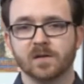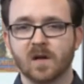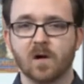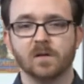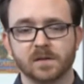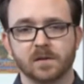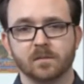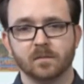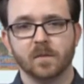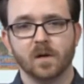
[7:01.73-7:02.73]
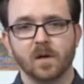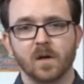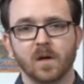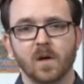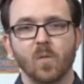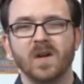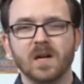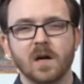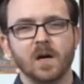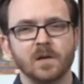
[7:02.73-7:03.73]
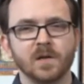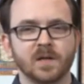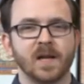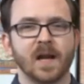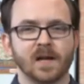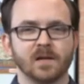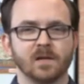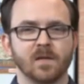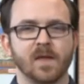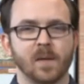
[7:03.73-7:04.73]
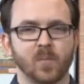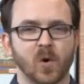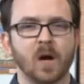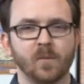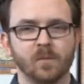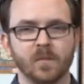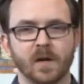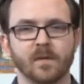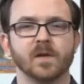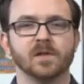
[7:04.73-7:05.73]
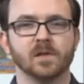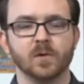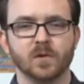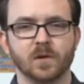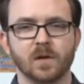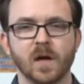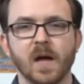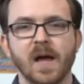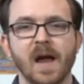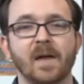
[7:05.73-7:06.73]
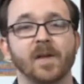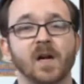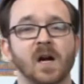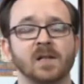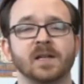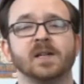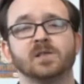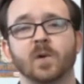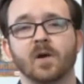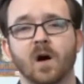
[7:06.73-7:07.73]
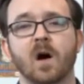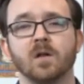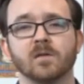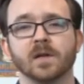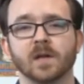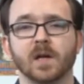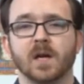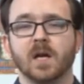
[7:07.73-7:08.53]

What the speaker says: solves. We need to understand that problem and the solution and the context around all of it